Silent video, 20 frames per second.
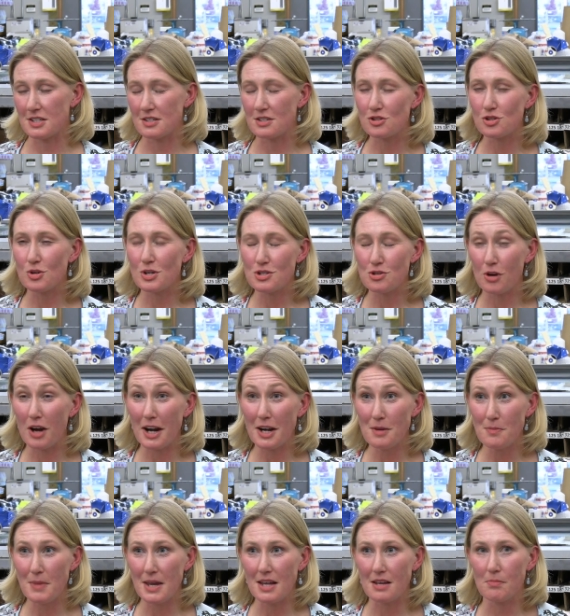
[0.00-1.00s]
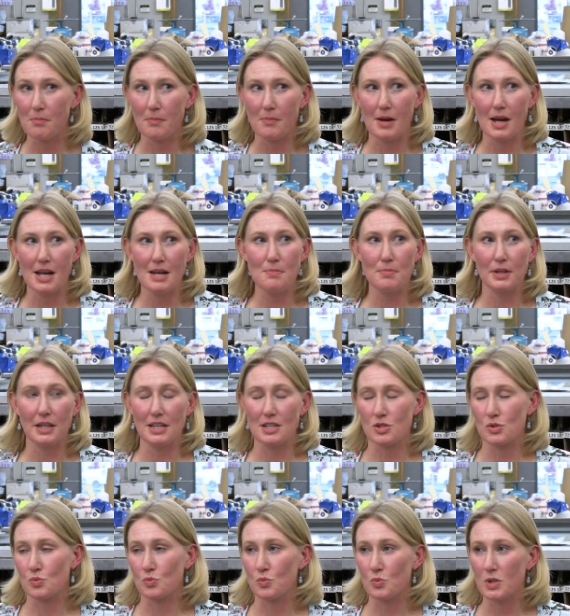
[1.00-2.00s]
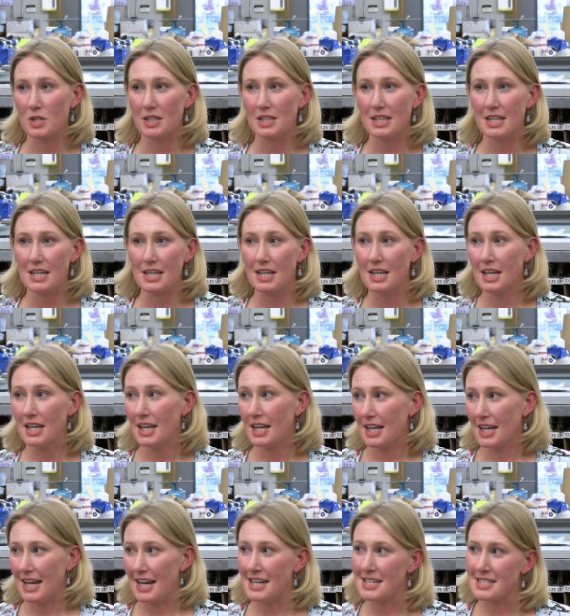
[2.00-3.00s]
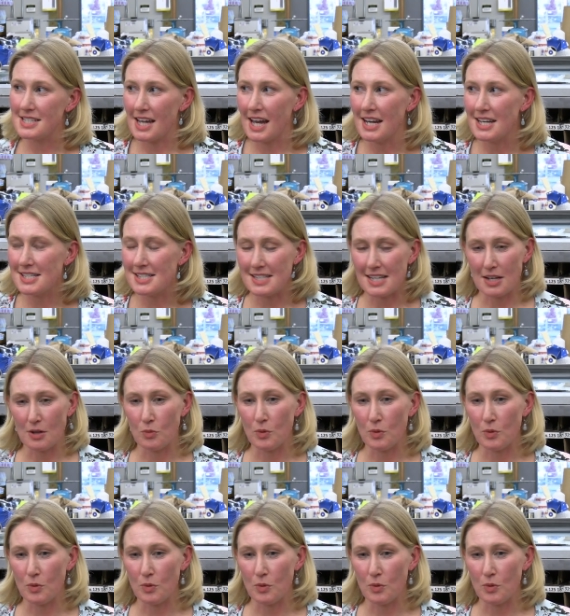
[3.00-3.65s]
And so I try to make my place really enticing.